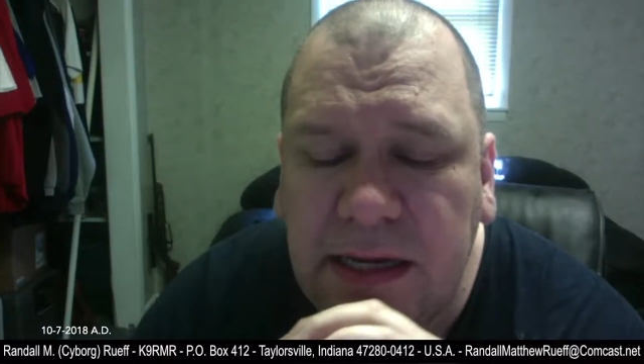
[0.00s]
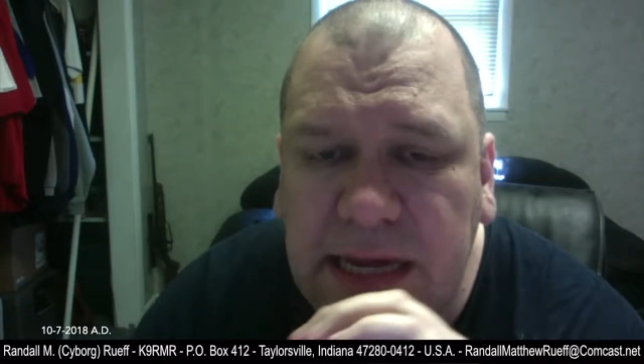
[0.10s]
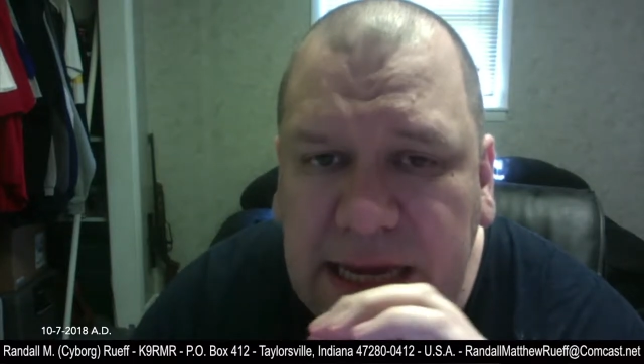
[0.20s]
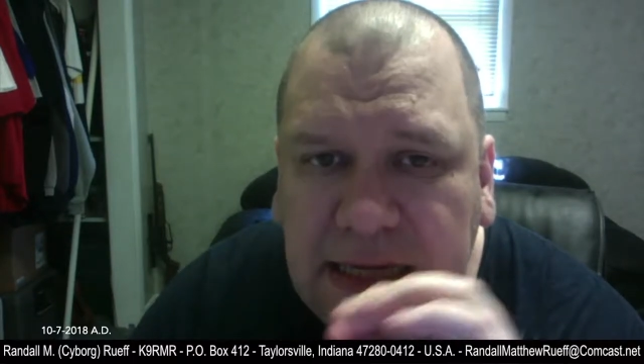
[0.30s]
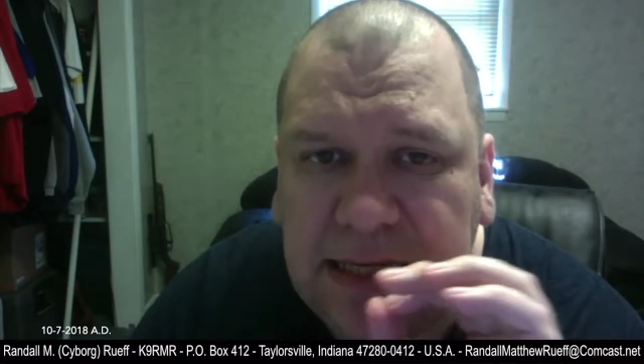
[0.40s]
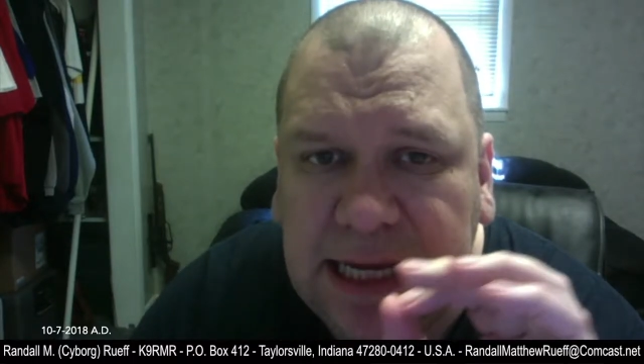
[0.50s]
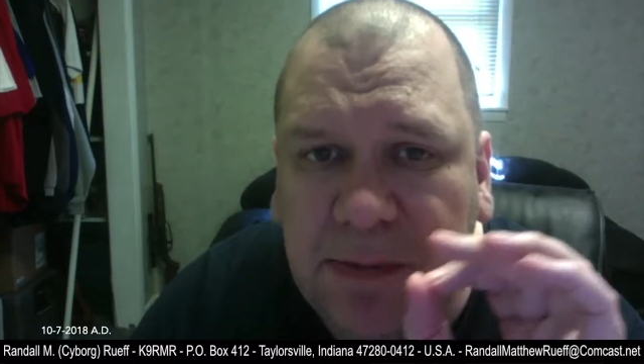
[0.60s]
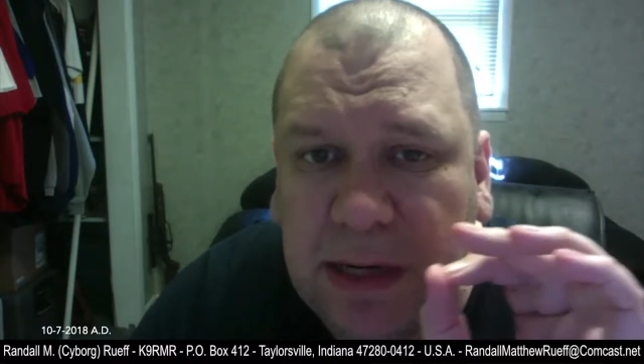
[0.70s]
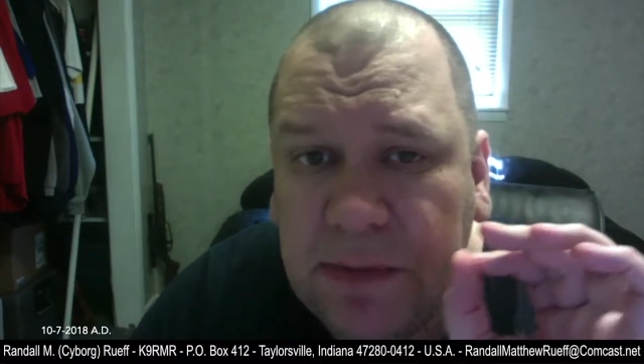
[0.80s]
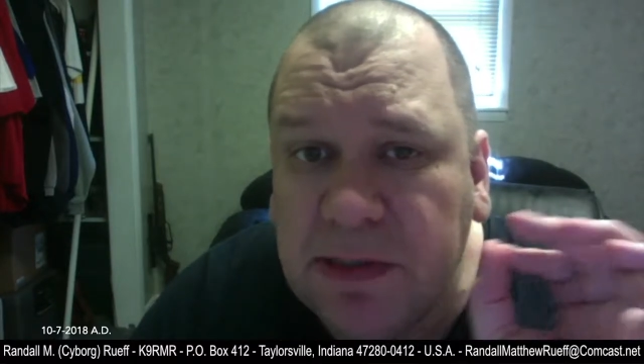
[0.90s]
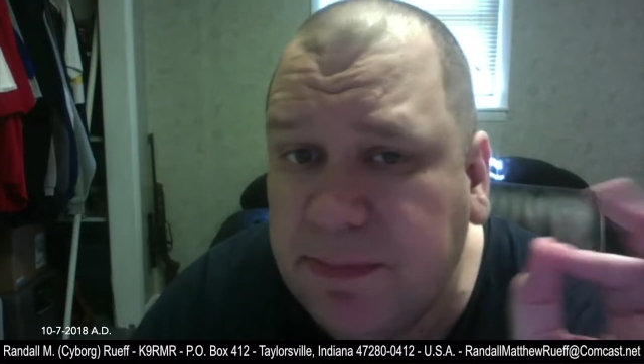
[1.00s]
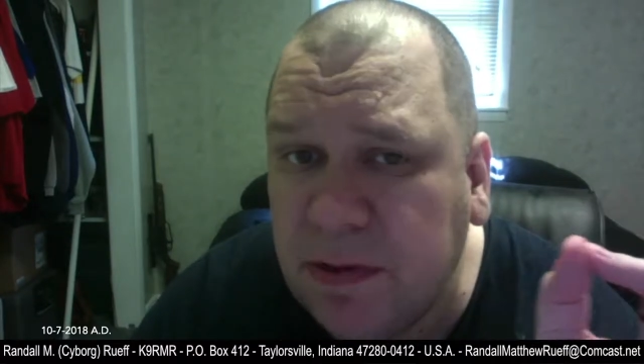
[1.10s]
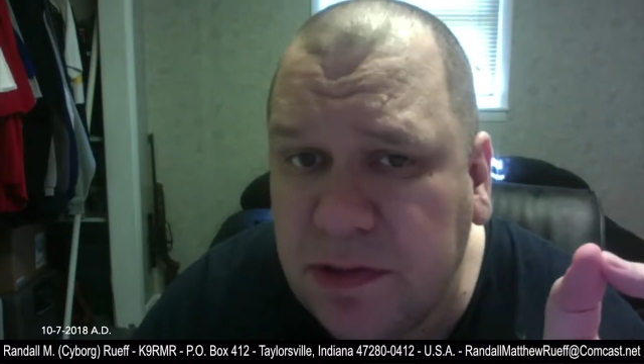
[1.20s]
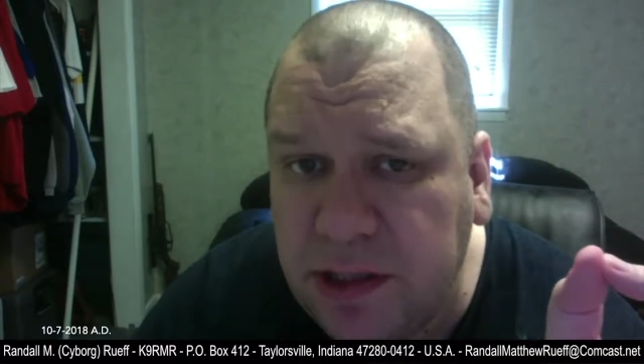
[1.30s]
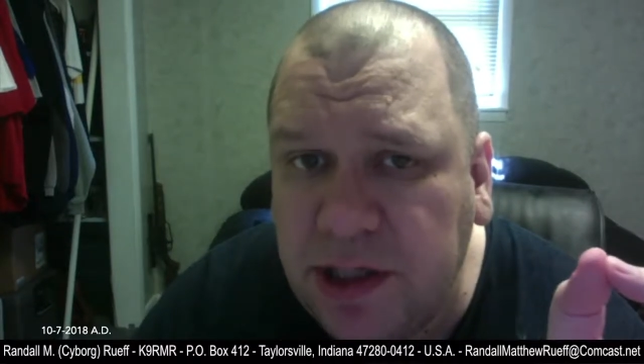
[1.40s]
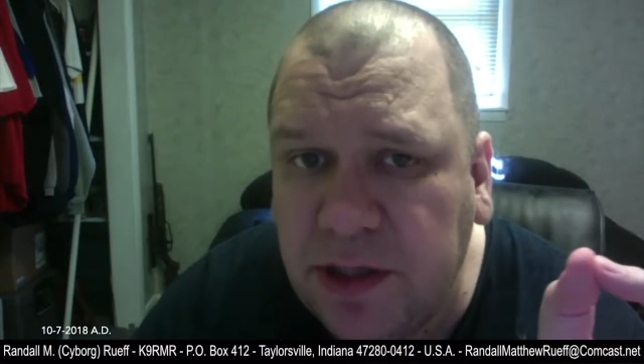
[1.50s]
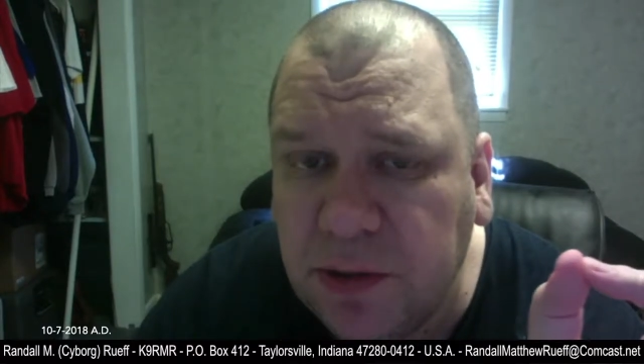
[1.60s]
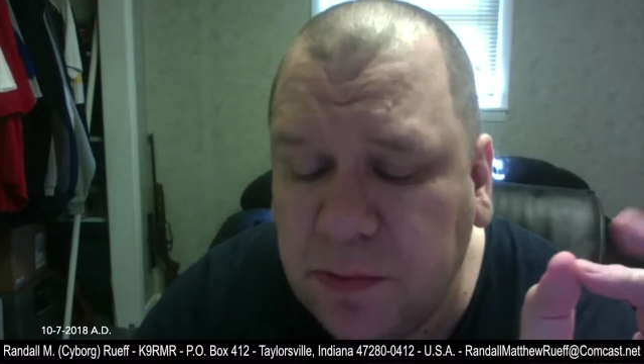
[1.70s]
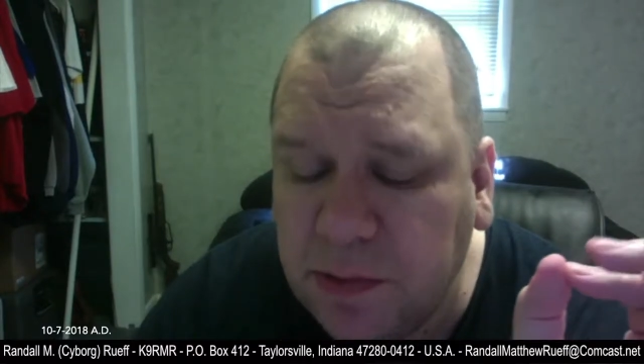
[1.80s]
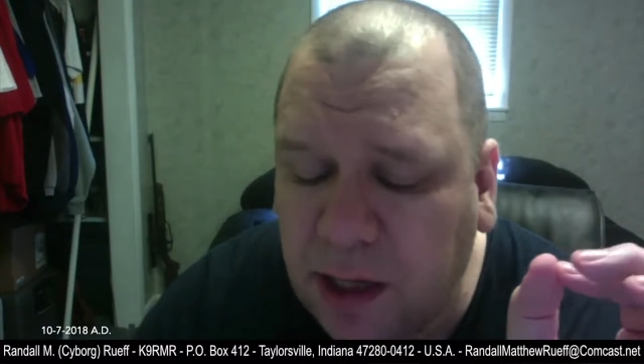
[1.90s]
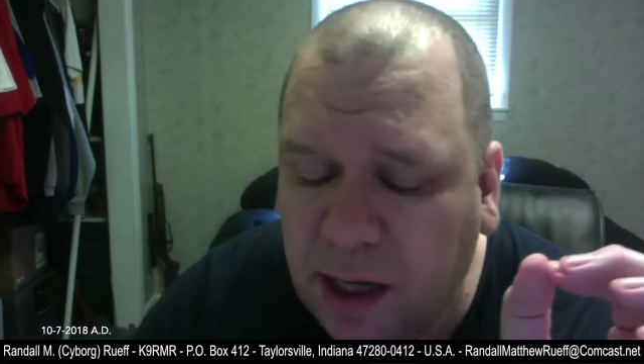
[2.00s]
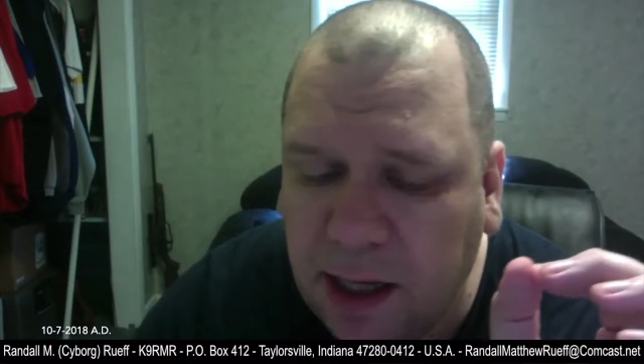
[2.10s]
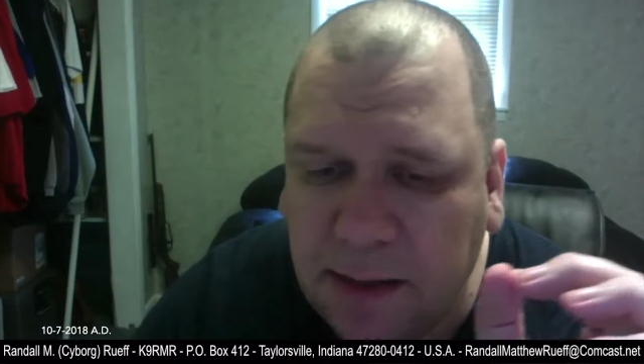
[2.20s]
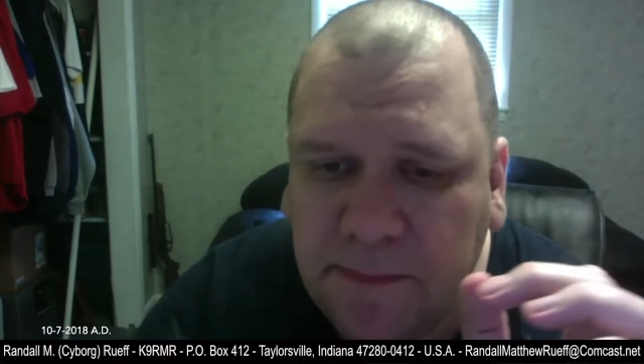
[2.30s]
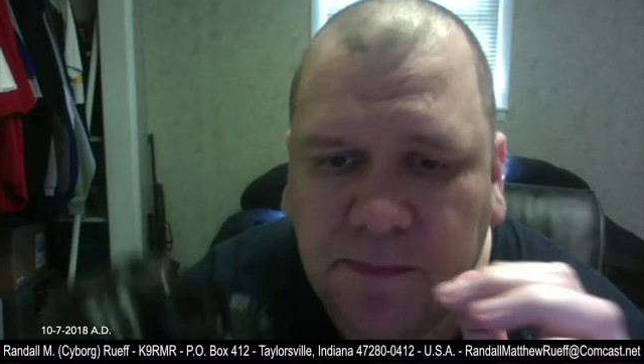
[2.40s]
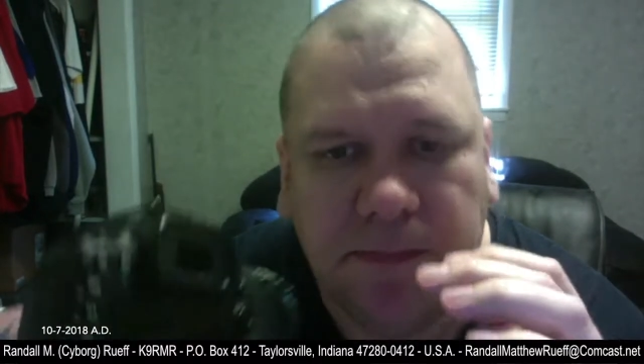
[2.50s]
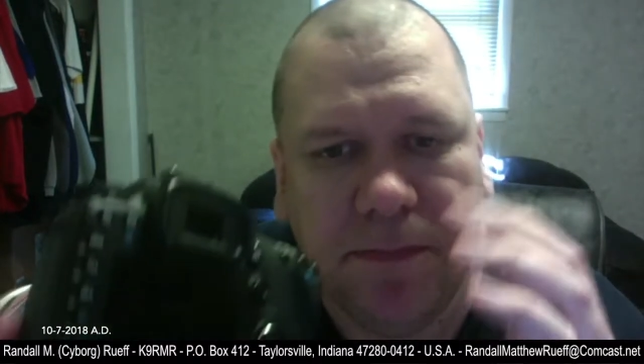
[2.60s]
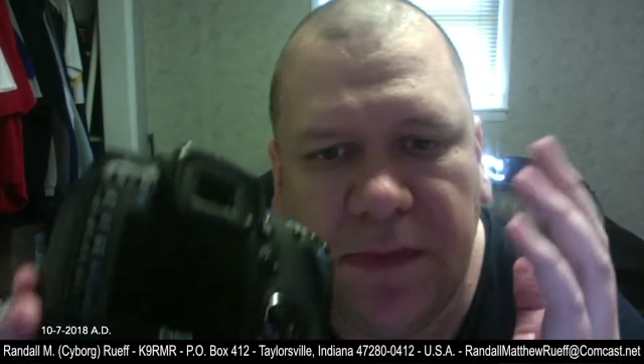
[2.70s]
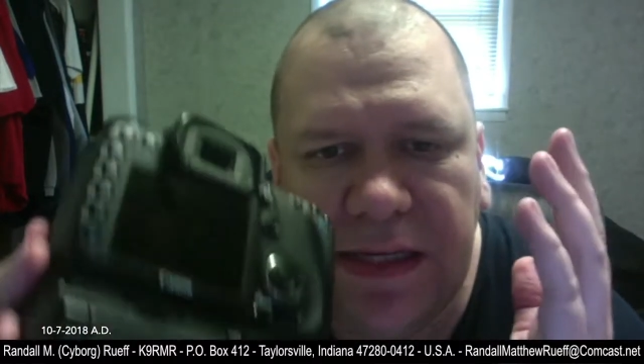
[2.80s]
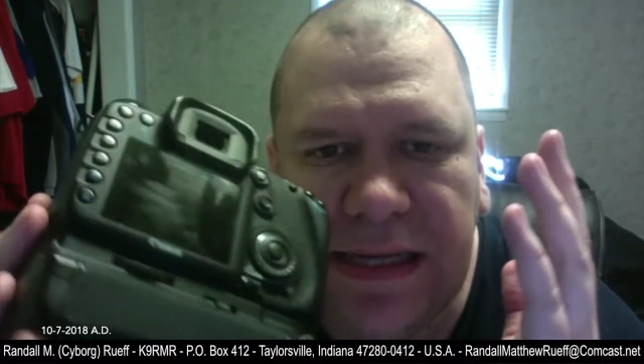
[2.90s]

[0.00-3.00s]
It did what it was supposed to do. Um, this